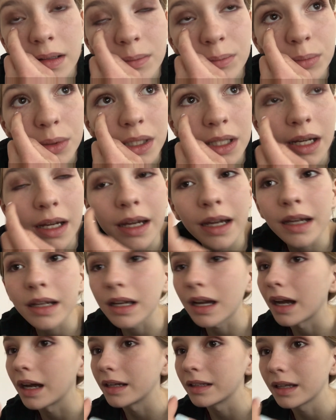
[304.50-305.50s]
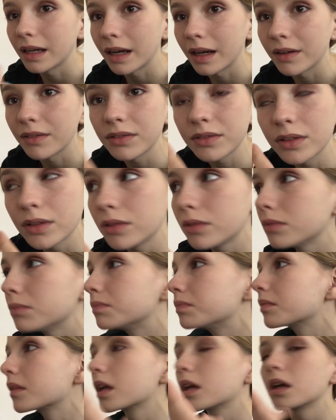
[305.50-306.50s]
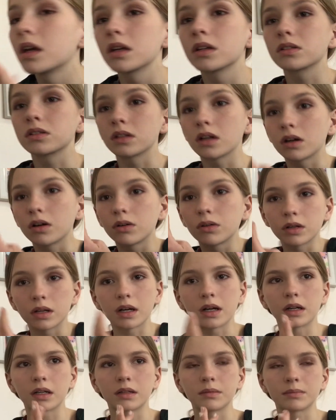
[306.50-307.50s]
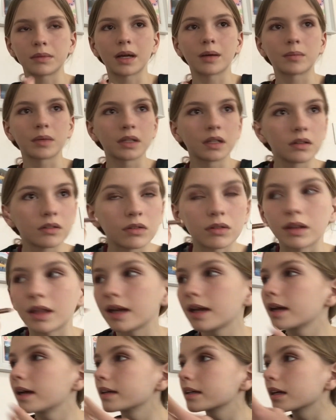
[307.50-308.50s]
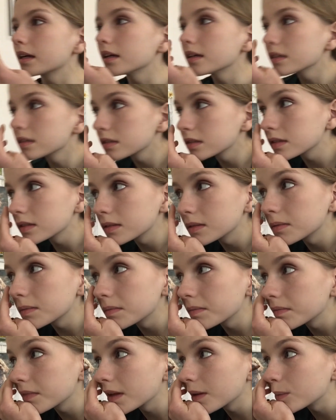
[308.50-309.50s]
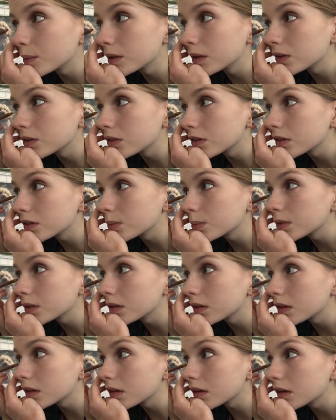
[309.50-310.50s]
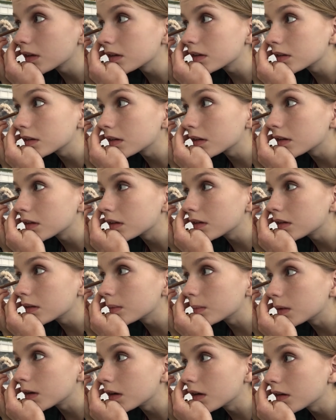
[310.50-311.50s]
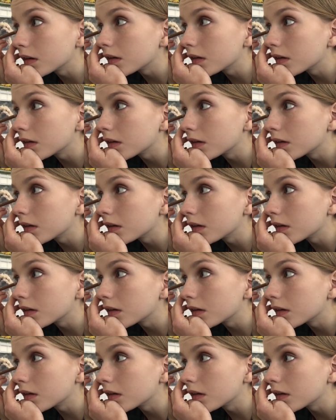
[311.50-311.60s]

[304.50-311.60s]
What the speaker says: but I kind of have to. So I'm gonna do that, I guess. I'm gonna just put like a tiny bit.